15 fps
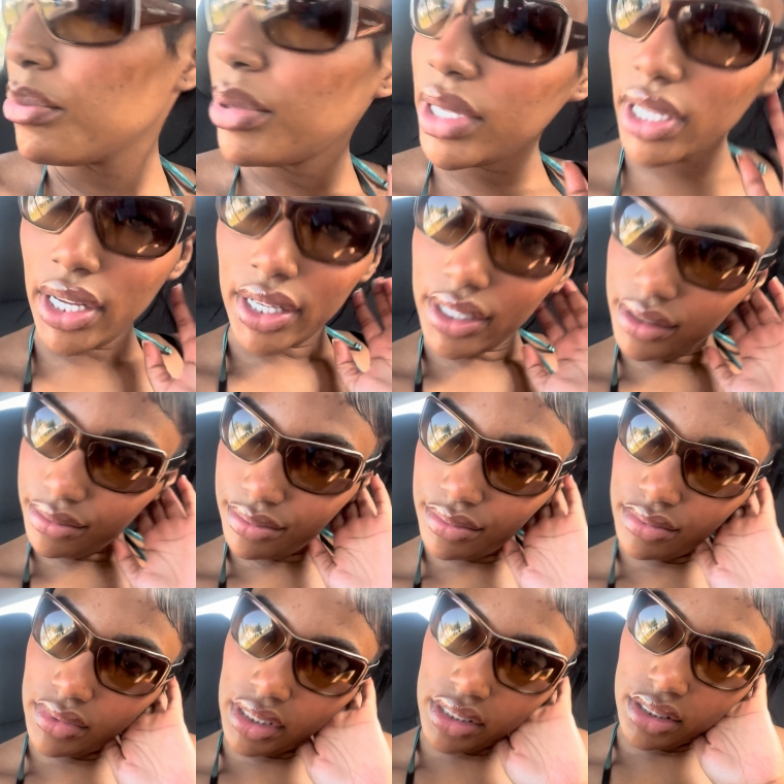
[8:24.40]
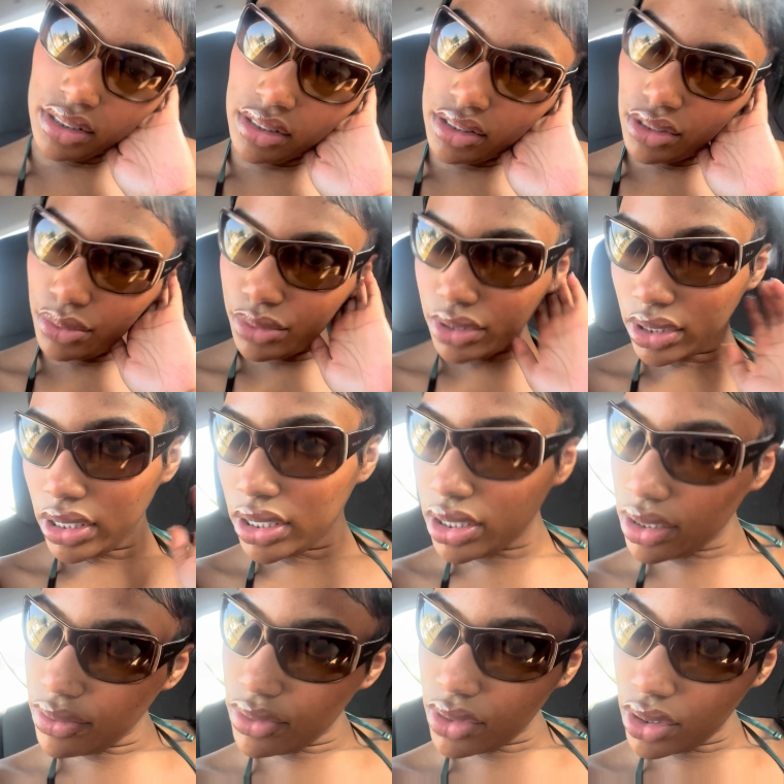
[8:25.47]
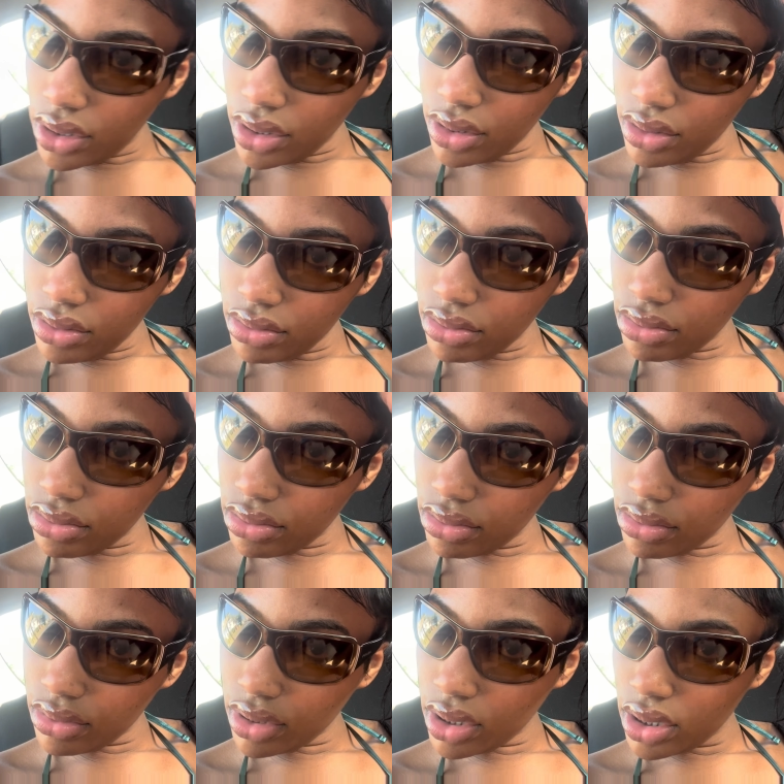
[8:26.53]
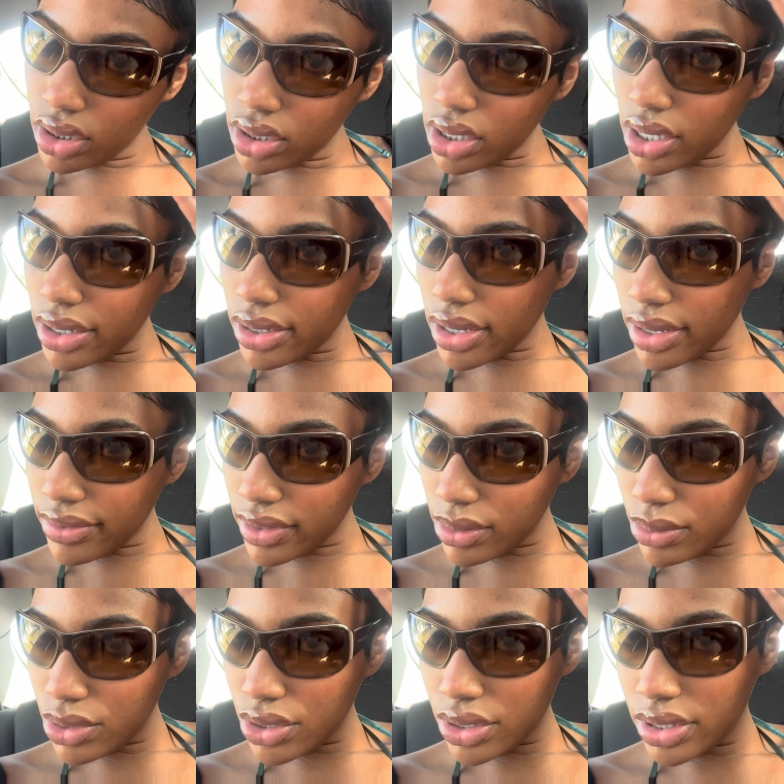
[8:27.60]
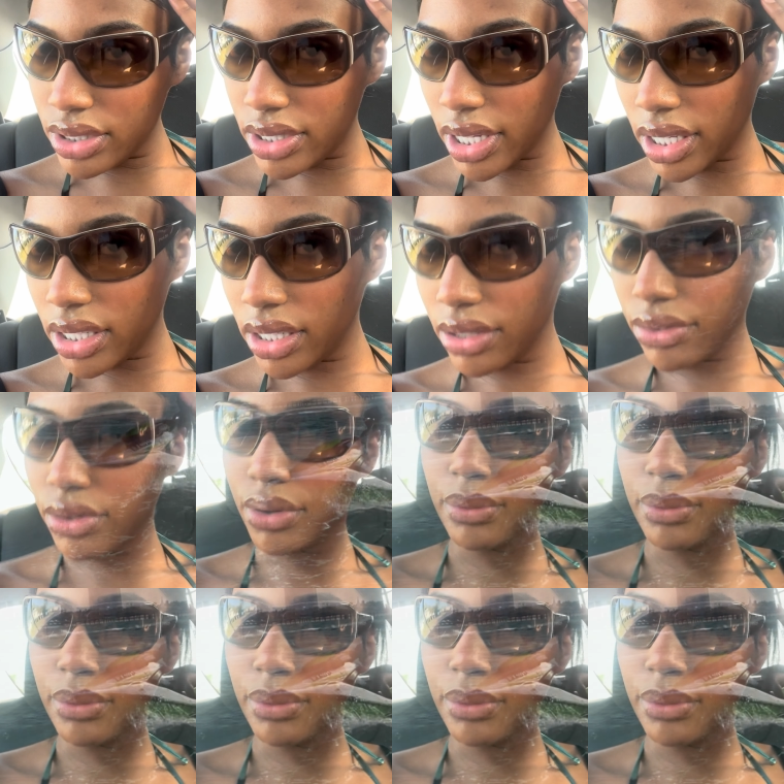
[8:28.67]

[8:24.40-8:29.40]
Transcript: but yeah oh i don't want to leave though i think we should have stayed here for a